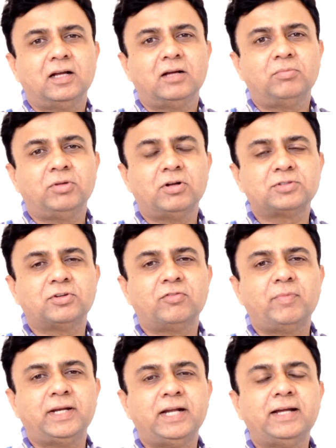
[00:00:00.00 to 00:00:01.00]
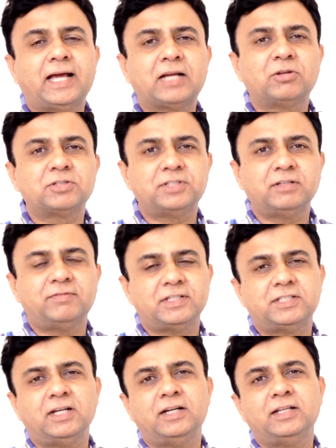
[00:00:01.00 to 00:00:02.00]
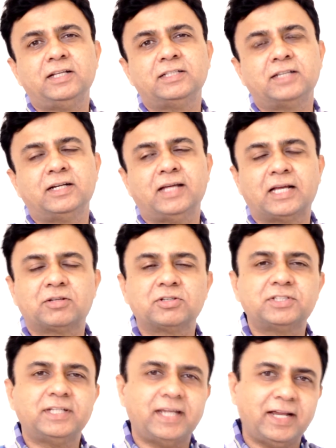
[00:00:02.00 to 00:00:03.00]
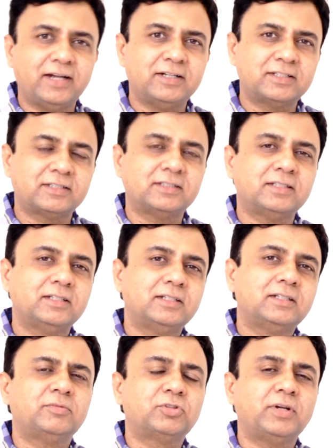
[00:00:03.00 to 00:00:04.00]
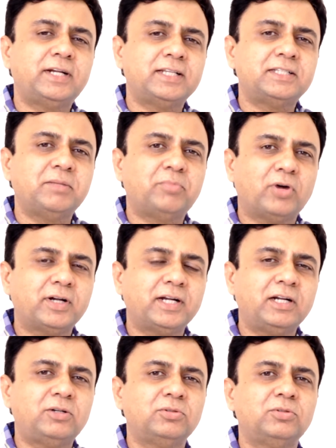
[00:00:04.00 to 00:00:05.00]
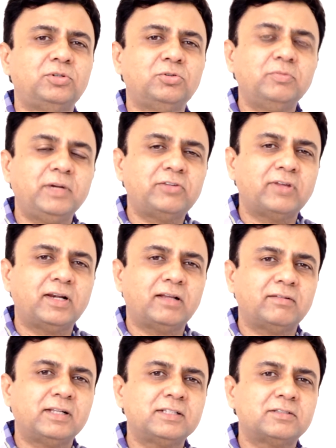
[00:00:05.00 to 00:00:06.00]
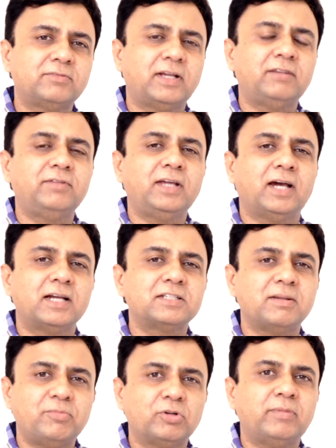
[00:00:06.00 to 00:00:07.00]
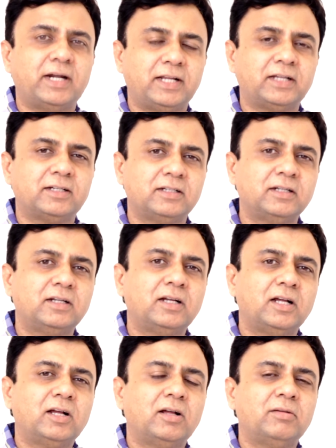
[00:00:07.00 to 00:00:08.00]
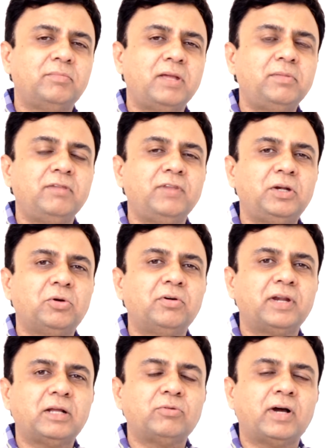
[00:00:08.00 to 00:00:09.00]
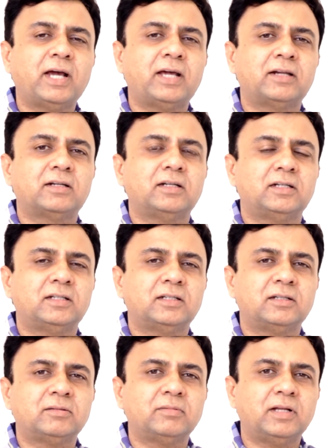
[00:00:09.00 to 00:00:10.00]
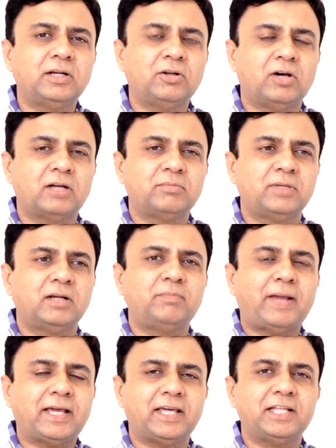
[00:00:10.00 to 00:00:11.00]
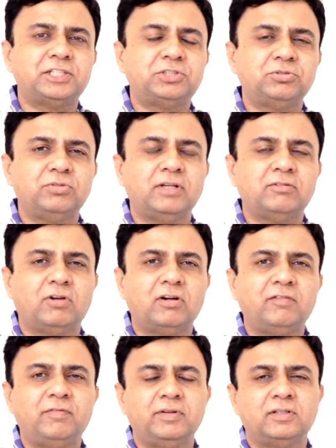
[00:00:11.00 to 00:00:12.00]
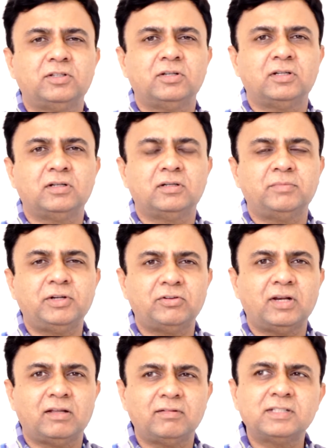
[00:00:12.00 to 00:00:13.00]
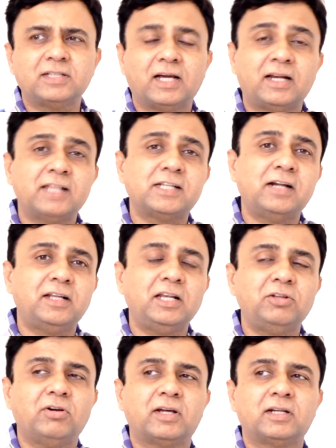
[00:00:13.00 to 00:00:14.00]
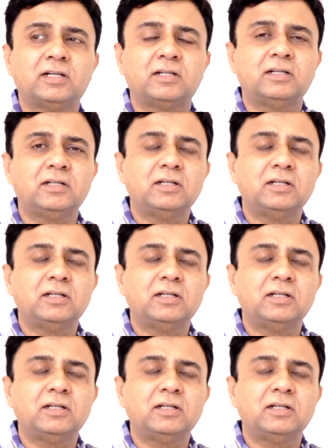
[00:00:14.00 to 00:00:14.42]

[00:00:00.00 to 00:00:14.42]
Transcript: uh, because of many diagnostic facilities and diagnostic aids. So it is important to do B12 levels when we are symptomatic. Maybe we don't require a normal package to involve uh, B12 levels unless until you are a,